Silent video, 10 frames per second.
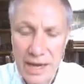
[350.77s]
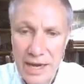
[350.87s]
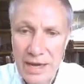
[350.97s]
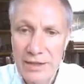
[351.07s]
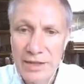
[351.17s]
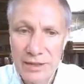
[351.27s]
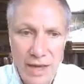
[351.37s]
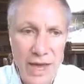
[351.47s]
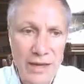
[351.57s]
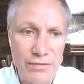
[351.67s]
and they
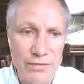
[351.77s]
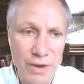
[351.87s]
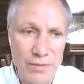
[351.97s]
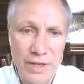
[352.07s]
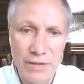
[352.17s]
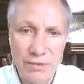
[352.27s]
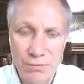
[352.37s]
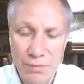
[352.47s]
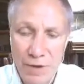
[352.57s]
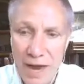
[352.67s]
died from, they
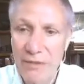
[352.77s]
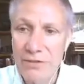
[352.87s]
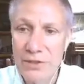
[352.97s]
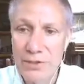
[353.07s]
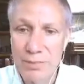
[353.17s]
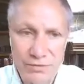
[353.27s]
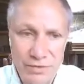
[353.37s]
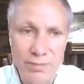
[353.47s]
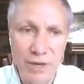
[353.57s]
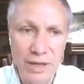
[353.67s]
were ravaged by
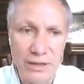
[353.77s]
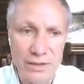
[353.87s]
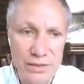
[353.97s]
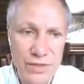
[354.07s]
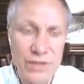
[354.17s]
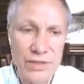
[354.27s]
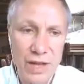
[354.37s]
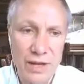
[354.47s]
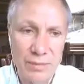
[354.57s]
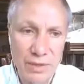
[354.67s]
febrile diseases
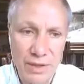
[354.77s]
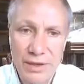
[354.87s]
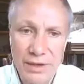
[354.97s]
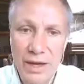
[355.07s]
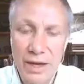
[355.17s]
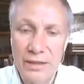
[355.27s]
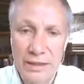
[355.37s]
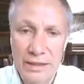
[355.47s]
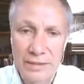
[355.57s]
like malaria